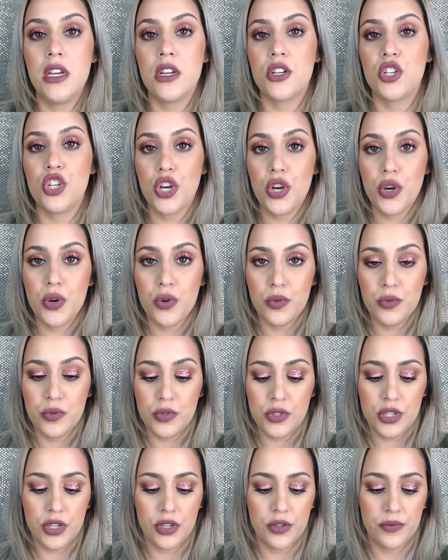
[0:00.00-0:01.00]

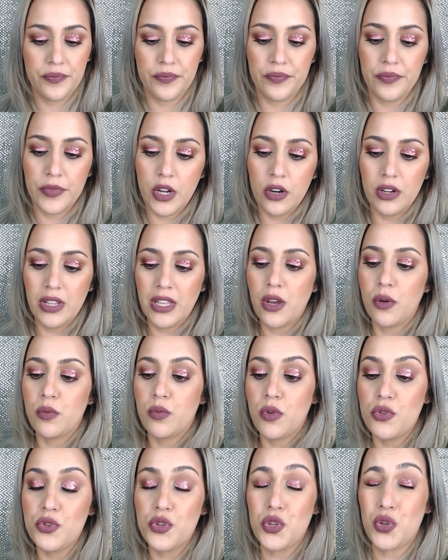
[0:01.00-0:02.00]
toned, or like a
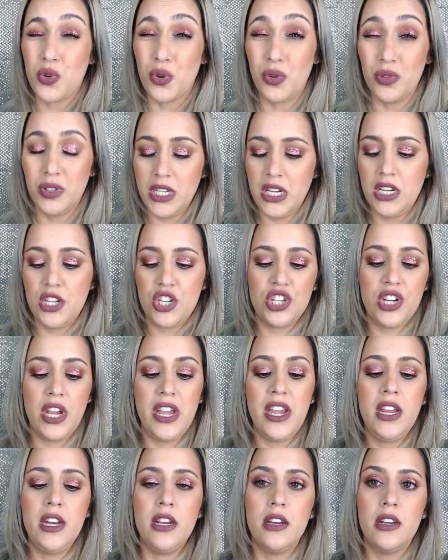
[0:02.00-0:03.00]
rose goldy
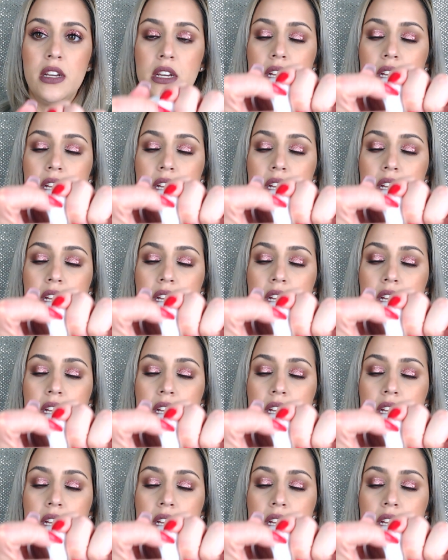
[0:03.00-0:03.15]
shade,